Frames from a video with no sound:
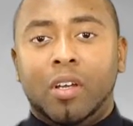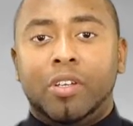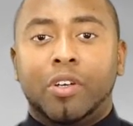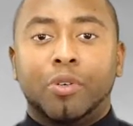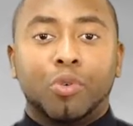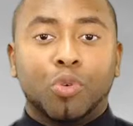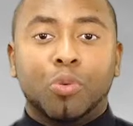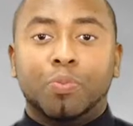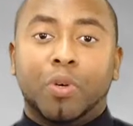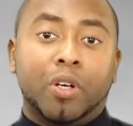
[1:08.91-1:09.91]
your
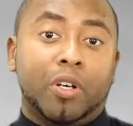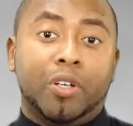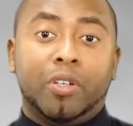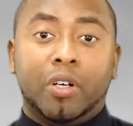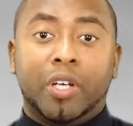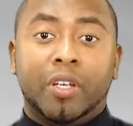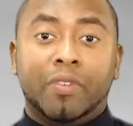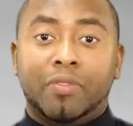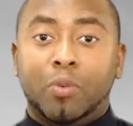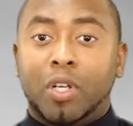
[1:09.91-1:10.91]
group, or,
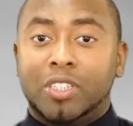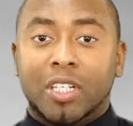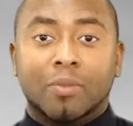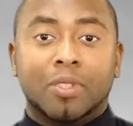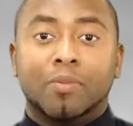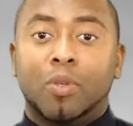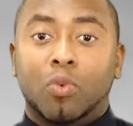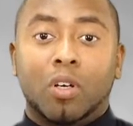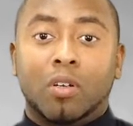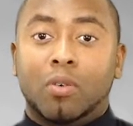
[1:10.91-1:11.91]
even if you want to set up something
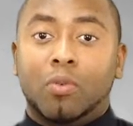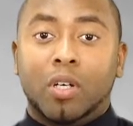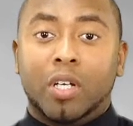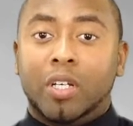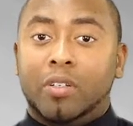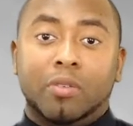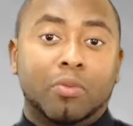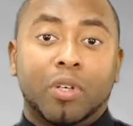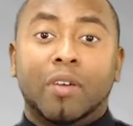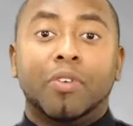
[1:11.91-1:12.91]
one-on-one or
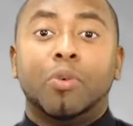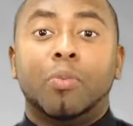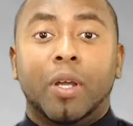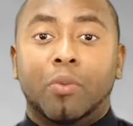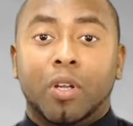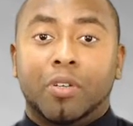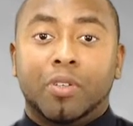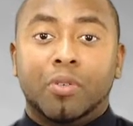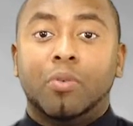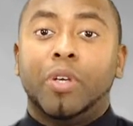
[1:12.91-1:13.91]
whatever you may want to
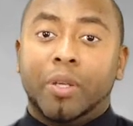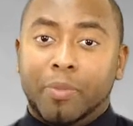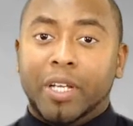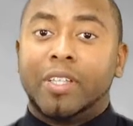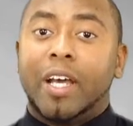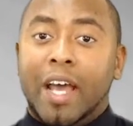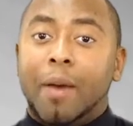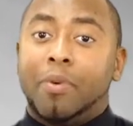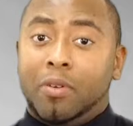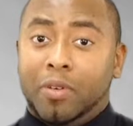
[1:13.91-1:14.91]
do, we can make that
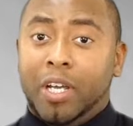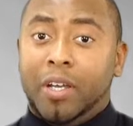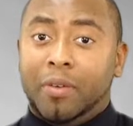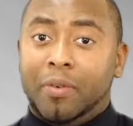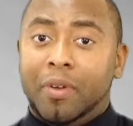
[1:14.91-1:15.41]
happen, okay?